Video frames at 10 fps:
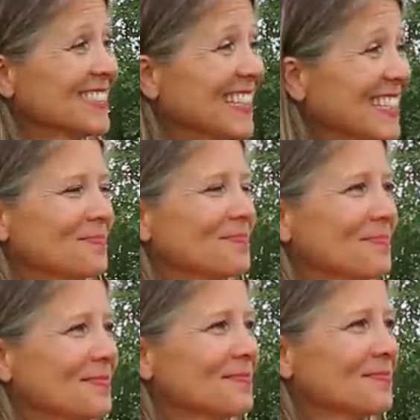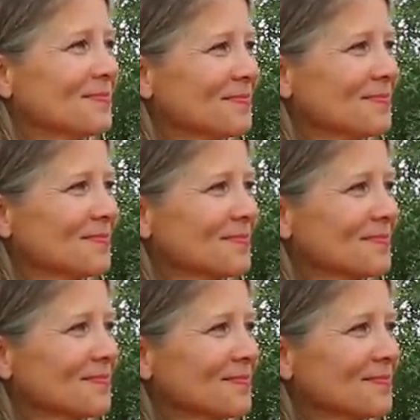
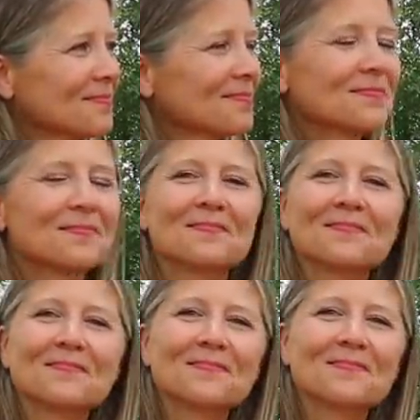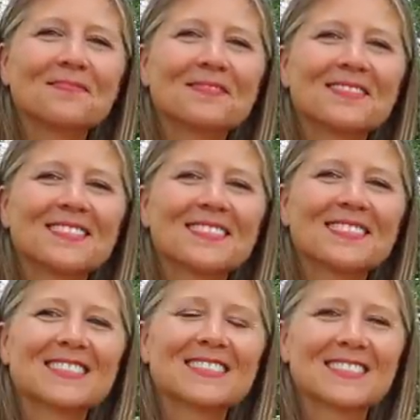
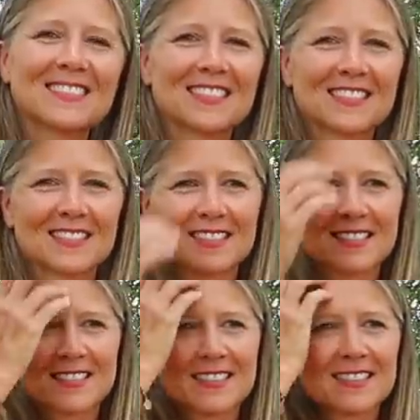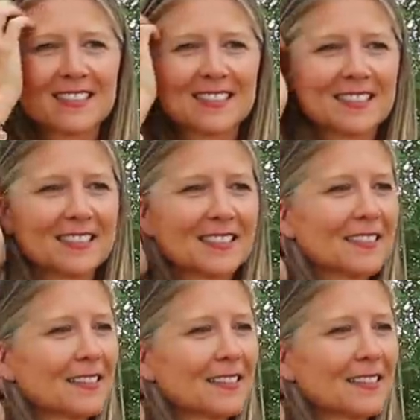(silent)